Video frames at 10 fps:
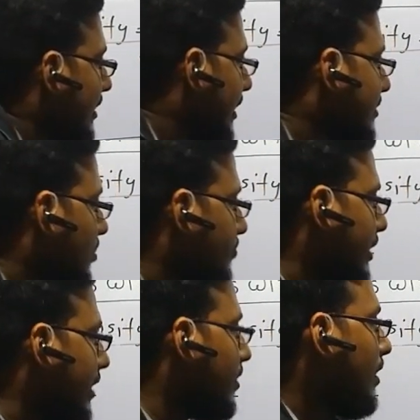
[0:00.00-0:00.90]
direction of
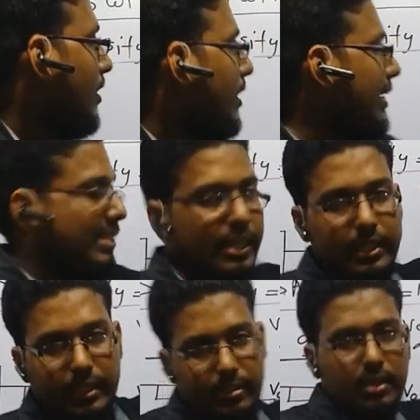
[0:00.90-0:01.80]
the
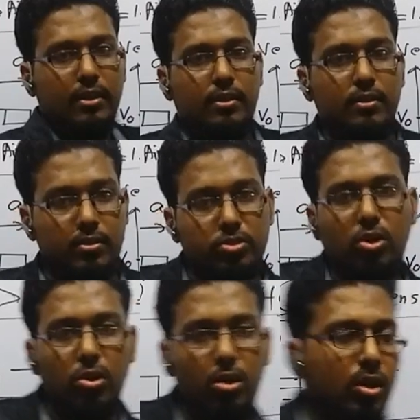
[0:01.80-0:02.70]
acceleration.
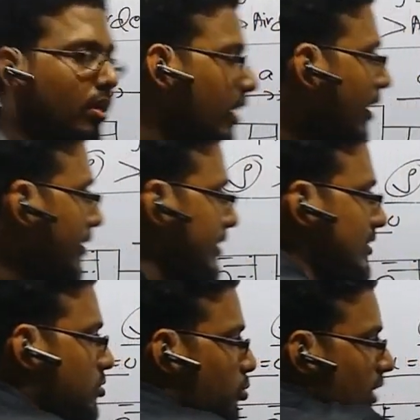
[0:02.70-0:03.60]
So
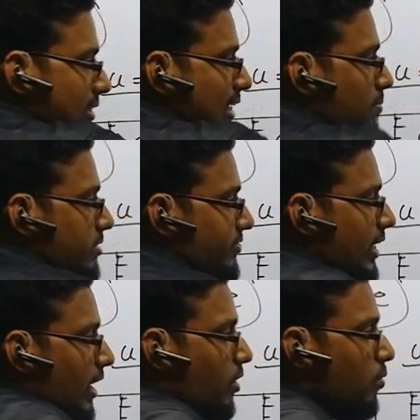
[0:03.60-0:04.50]
these two examples
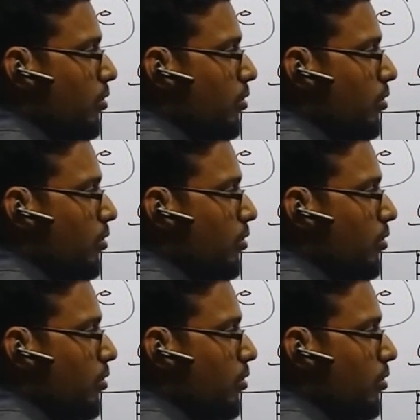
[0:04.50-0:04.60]
we have